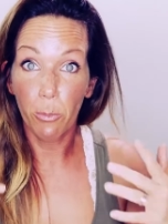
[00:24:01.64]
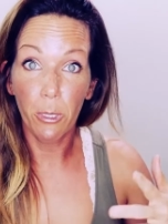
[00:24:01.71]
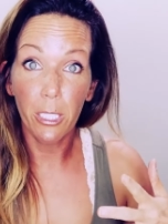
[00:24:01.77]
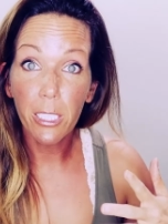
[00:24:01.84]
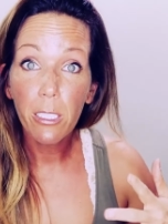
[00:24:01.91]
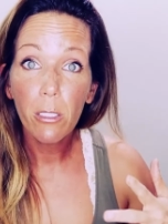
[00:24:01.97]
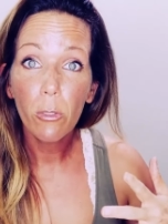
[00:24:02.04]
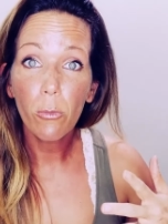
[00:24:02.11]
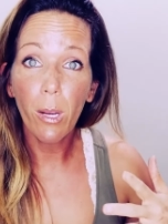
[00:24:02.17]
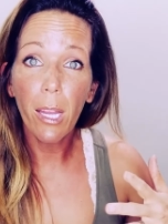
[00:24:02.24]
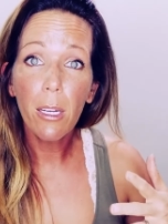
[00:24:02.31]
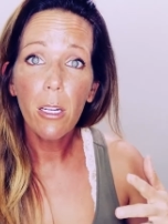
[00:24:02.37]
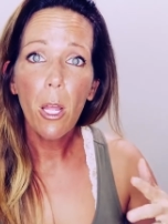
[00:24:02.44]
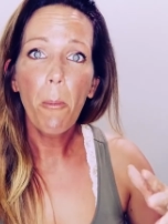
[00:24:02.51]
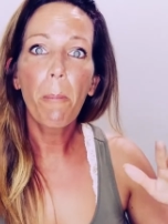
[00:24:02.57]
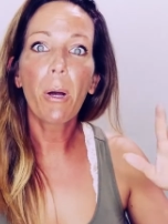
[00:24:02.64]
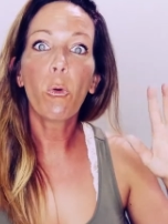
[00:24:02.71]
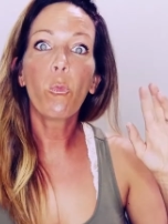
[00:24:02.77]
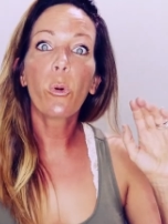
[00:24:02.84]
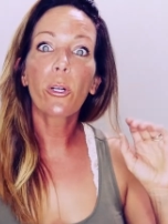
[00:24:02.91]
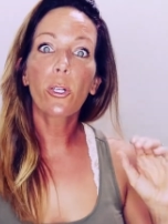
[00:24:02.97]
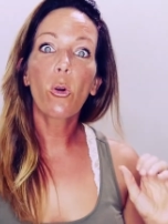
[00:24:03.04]
of money, right? But
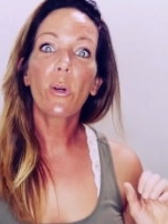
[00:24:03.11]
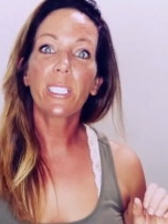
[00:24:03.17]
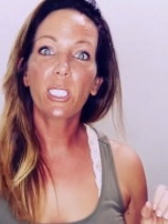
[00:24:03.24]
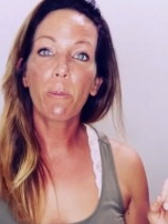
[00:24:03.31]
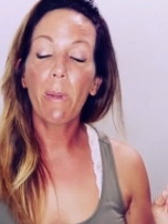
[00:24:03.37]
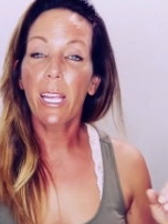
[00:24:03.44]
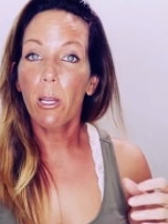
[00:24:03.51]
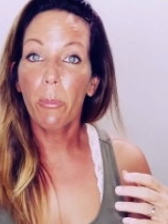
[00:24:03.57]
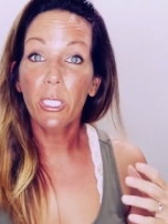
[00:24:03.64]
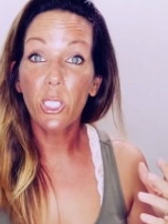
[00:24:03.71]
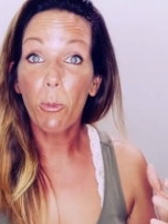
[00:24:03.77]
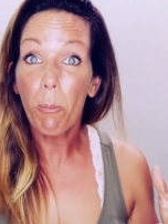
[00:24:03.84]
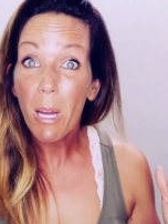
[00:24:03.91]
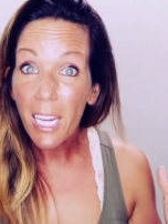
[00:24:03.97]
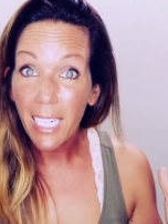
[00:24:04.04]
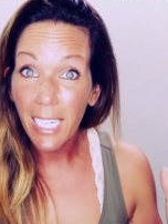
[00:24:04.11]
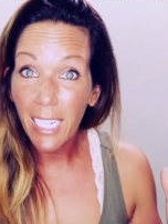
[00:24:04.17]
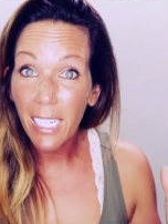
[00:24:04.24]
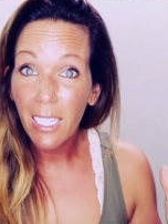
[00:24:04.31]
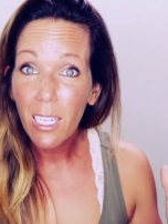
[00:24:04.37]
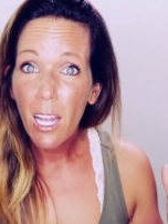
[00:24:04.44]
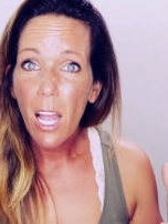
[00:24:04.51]
we're going to make a bunch of
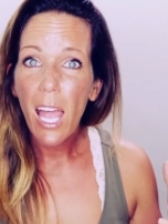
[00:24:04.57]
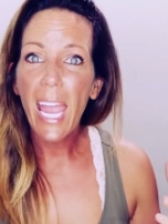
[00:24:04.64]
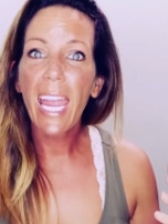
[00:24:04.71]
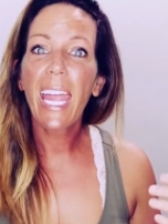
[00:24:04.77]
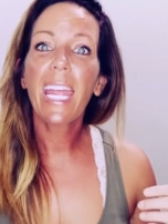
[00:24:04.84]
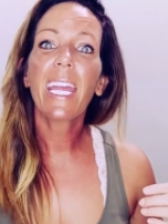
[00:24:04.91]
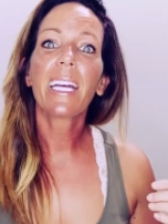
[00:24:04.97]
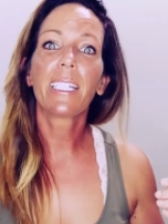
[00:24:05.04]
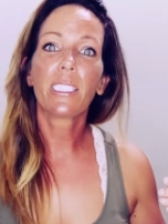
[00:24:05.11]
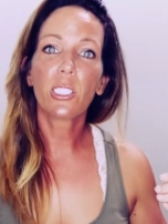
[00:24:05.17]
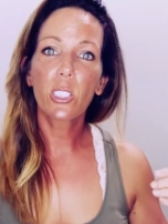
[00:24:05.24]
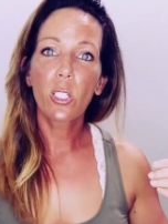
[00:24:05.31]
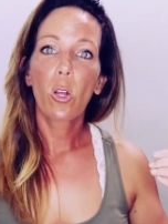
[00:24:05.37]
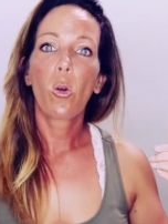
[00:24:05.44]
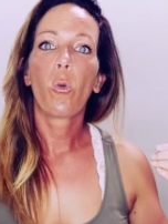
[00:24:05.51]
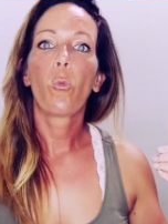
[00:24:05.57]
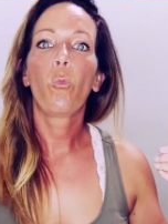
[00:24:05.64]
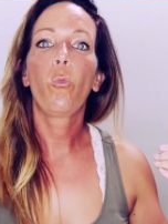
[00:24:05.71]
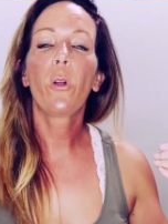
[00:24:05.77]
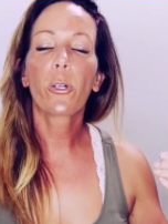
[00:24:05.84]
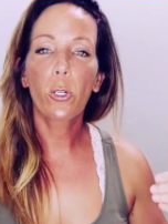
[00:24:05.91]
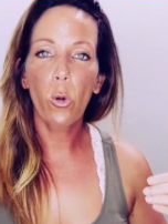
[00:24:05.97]
money, and
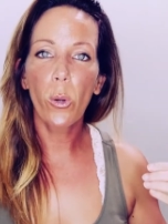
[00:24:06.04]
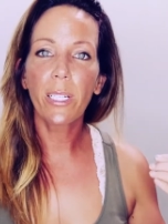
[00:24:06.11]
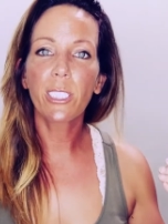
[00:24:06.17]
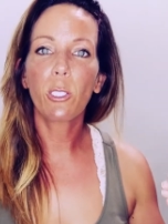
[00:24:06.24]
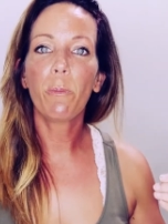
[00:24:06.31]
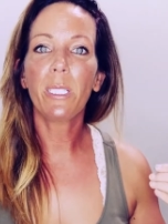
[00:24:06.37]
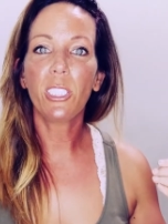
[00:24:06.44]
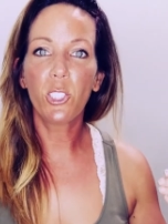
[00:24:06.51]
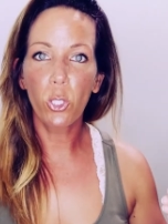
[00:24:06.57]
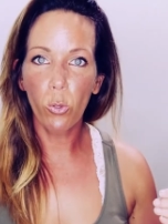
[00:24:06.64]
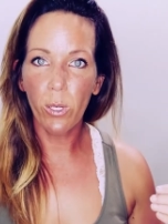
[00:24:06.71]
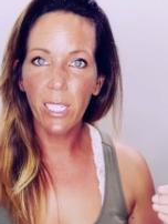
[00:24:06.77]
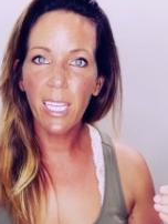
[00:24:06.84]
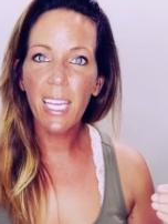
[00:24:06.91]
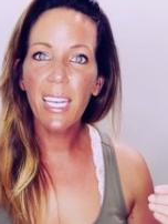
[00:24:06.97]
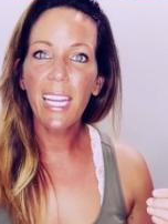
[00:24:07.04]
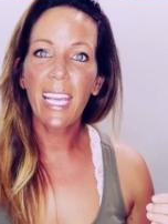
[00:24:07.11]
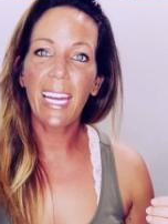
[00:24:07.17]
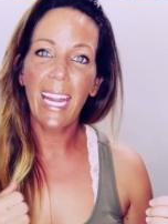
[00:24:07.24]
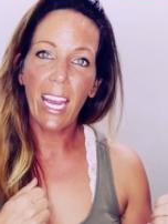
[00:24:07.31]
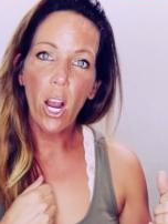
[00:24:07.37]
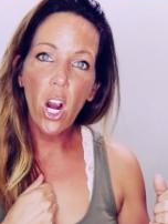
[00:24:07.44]
we're going to be doing it
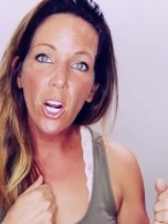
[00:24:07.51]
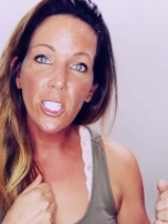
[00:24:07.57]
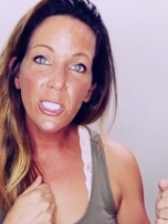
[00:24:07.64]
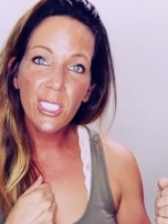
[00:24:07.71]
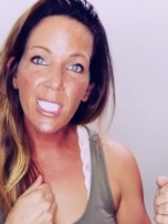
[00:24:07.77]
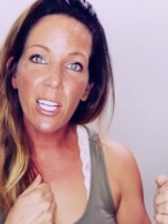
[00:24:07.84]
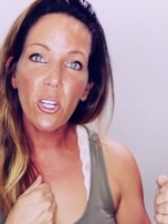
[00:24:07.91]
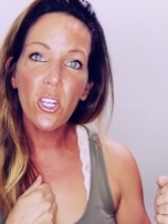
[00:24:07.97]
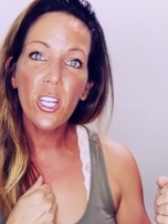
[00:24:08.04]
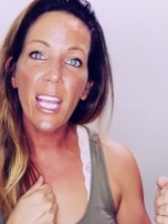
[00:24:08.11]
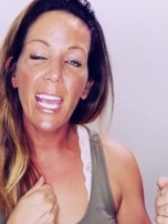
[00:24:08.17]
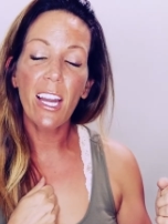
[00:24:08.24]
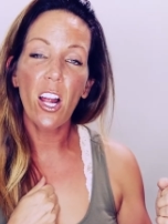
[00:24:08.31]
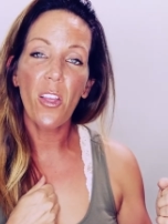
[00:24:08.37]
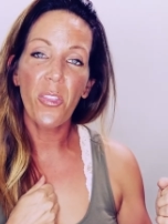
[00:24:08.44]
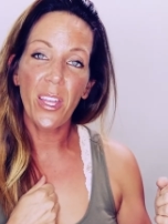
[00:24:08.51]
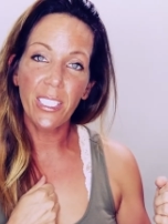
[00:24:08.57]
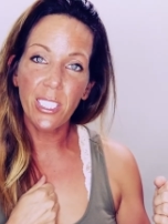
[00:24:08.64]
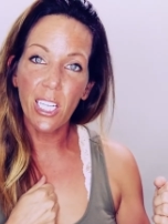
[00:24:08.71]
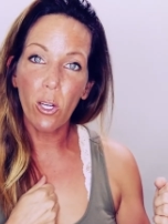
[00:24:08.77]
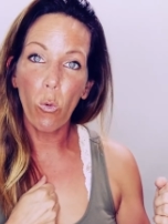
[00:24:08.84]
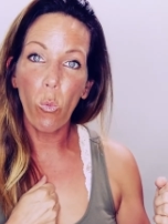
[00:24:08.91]
in a heart-centered and
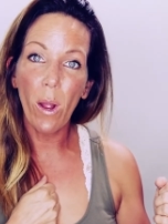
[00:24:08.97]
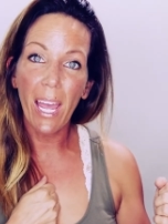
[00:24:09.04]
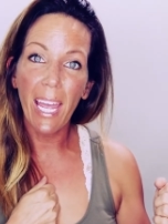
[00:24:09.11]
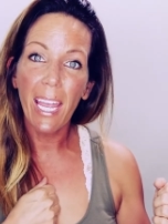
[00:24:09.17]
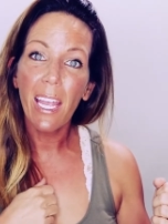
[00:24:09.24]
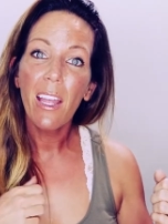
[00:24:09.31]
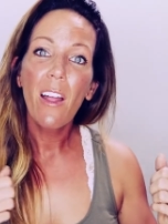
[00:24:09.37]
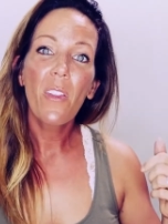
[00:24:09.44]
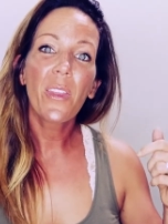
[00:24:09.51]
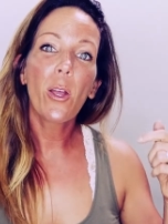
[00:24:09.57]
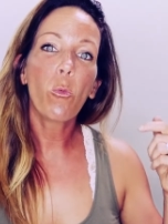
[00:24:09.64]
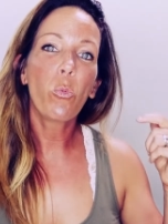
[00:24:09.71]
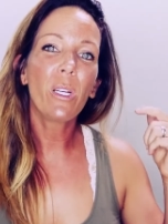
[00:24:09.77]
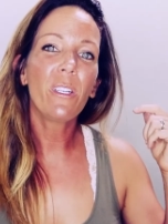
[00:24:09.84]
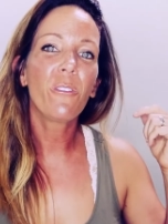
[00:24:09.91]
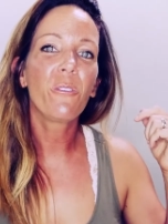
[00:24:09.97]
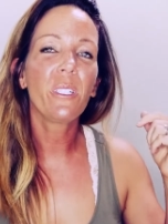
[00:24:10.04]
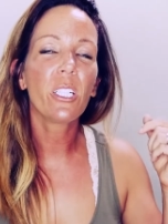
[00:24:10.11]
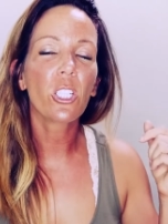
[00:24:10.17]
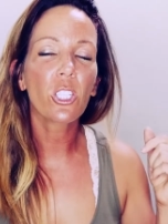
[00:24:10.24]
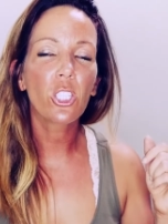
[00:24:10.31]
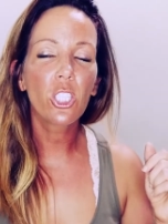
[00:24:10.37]
authentic way that we
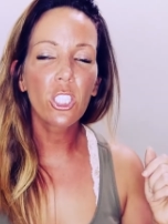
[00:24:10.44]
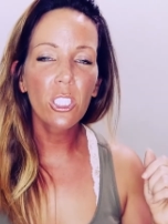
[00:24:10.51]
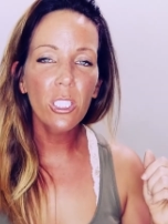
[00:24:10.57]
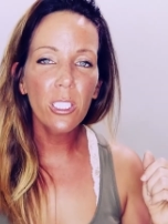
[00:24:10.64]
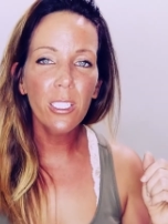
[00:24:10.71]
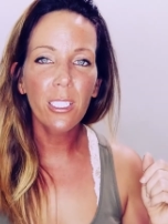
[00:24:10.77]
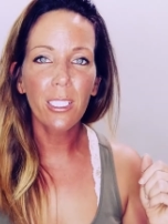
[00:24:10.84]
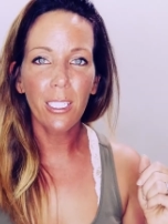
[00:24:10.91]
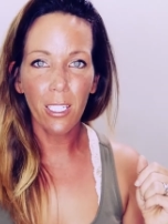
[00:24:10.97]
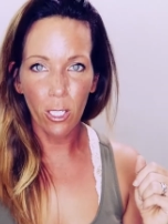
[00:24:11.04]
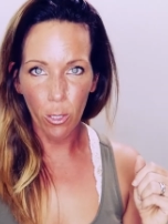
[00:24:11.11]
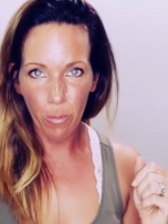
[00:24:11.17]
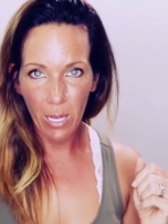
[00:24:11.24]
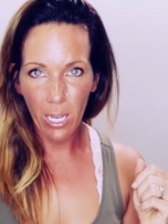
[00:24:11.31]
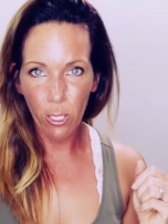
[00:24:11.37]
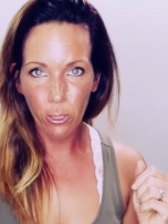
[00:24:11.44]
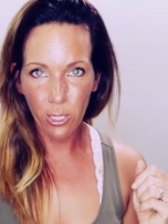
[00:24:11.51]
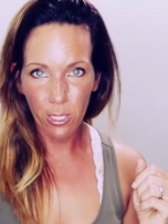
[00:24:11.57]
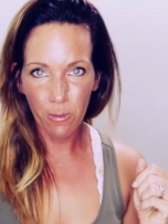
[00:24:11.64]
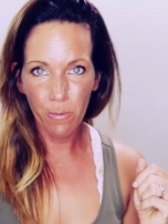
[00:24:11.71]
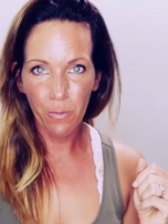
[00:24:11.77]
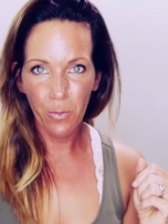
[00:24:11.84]
feel good about.